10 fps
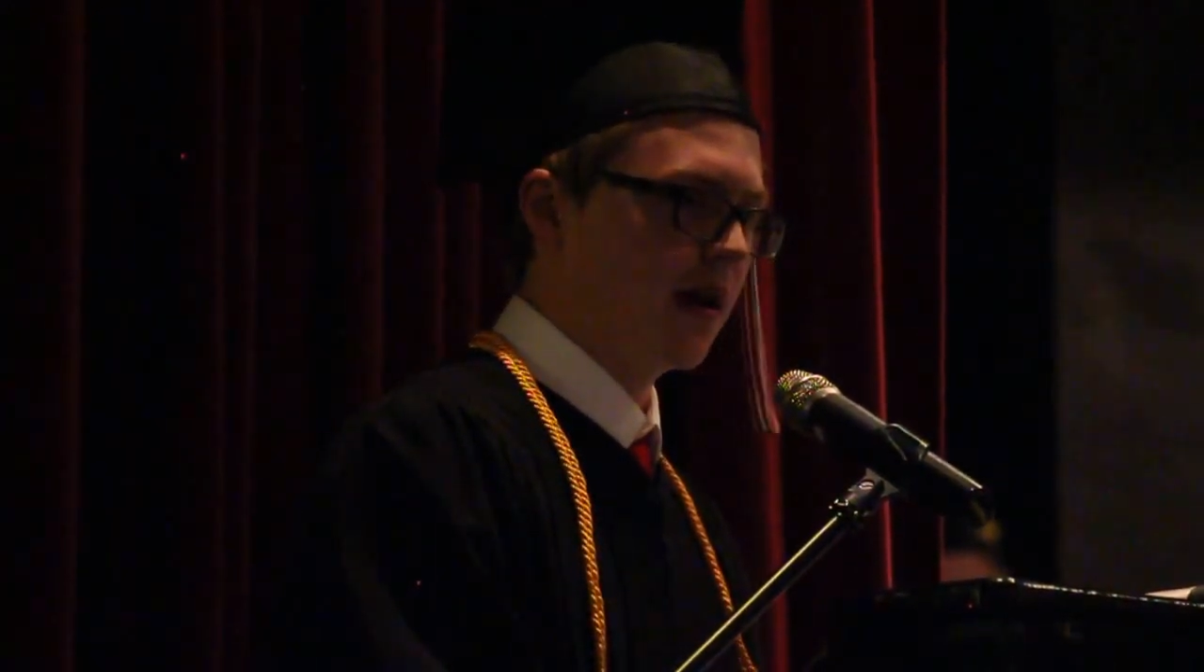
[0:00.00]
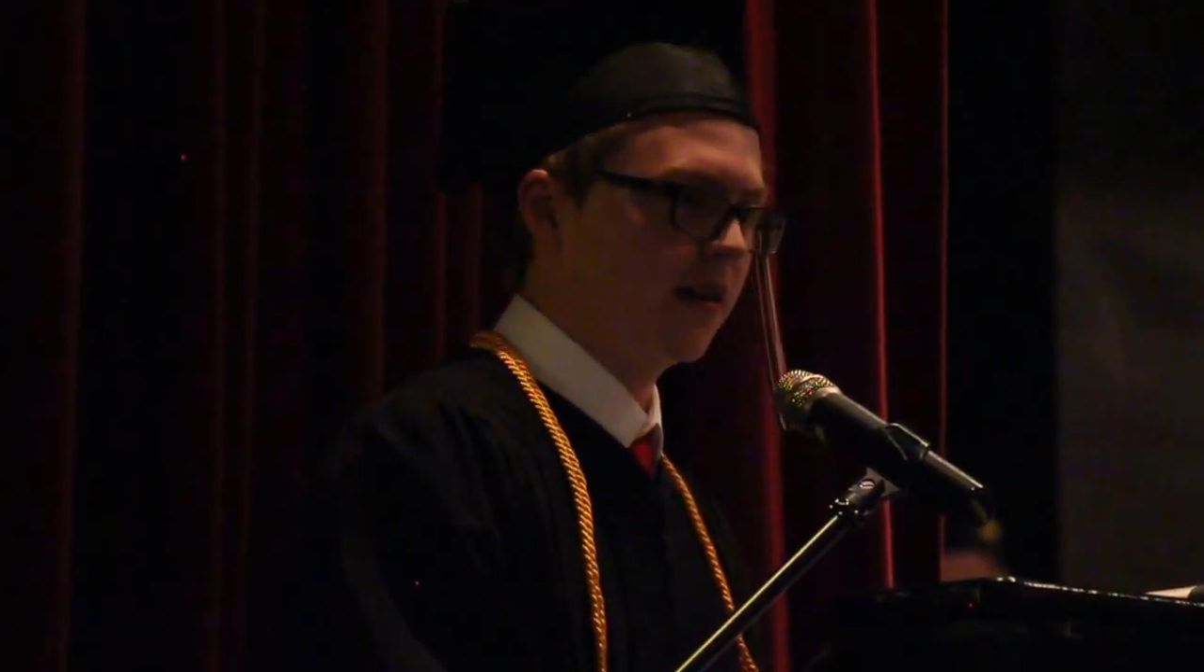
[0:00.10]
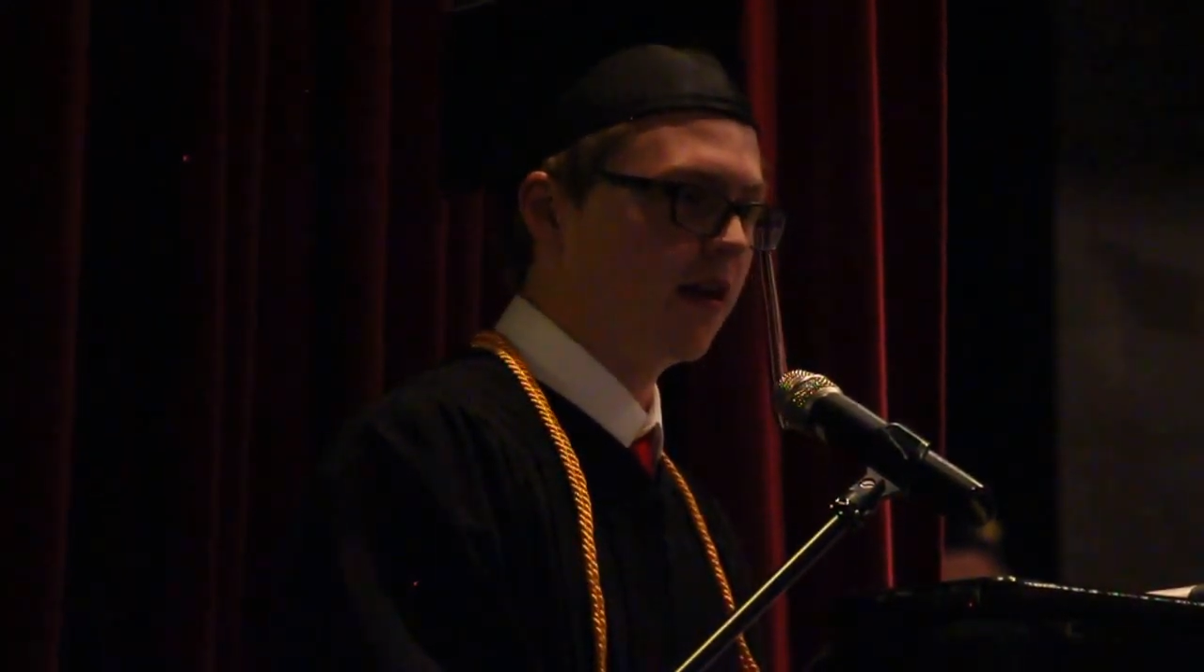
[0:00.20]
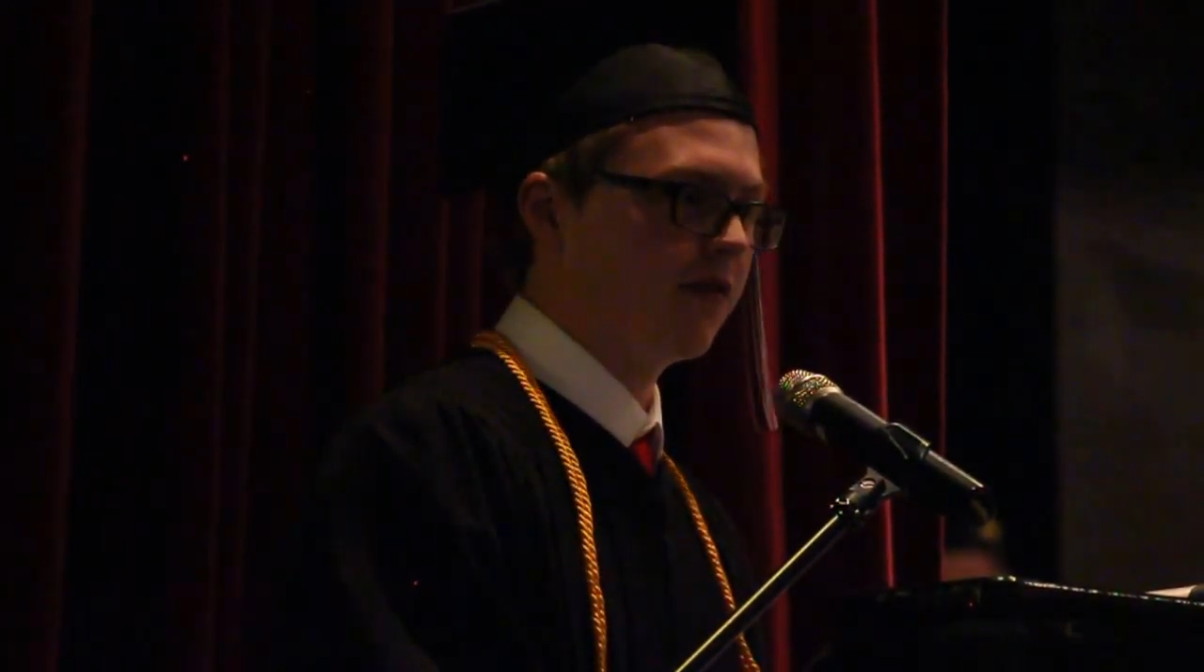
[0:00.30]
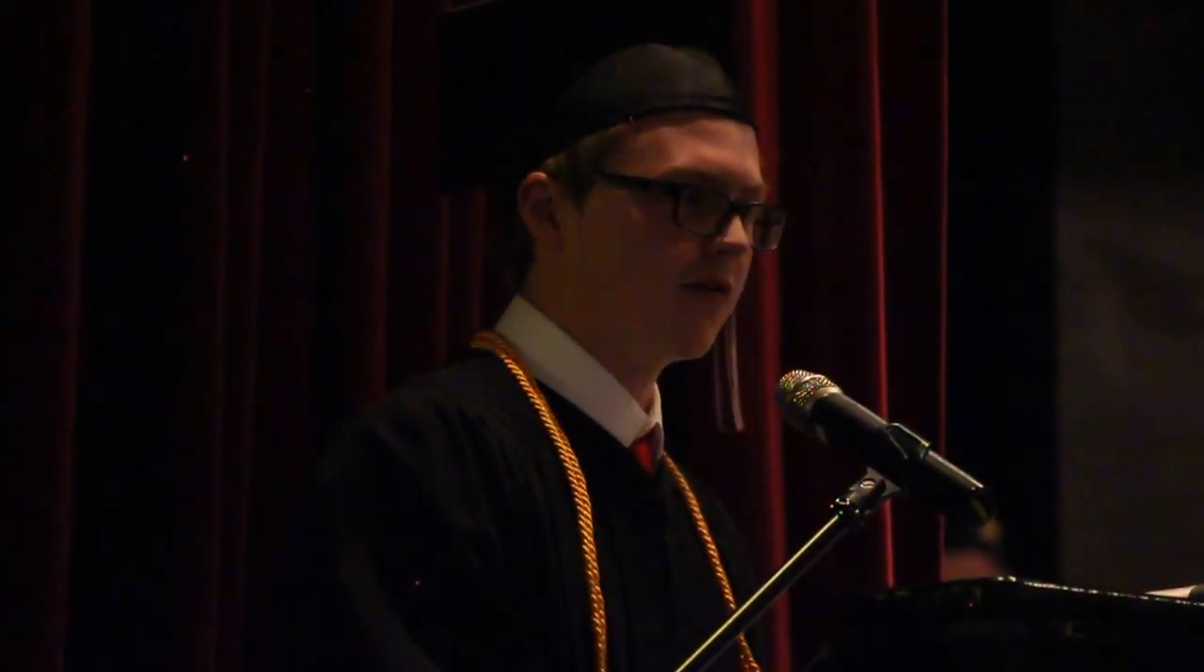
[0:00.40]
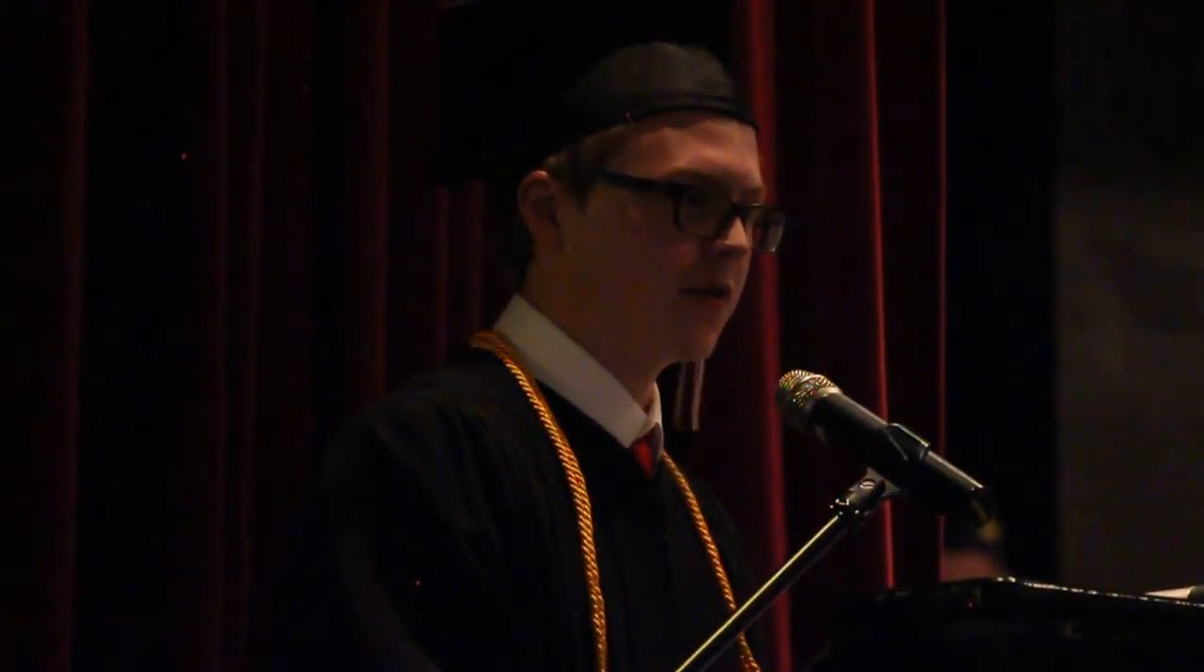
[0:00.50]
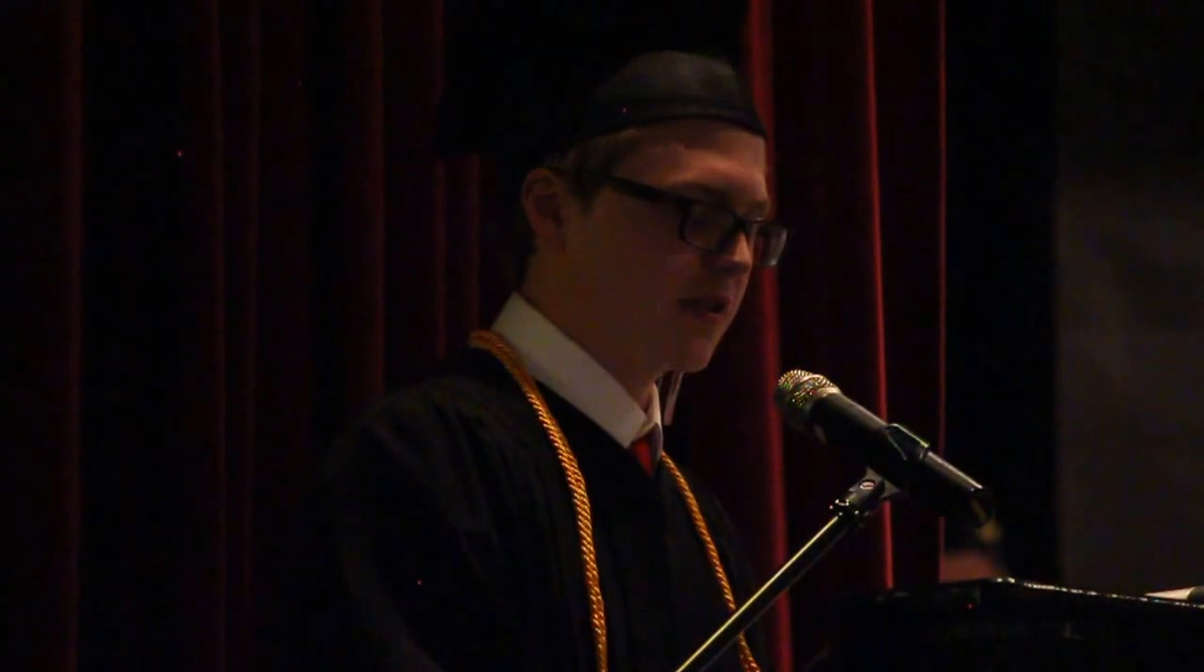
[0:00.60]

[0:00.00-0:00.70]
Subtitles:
and love every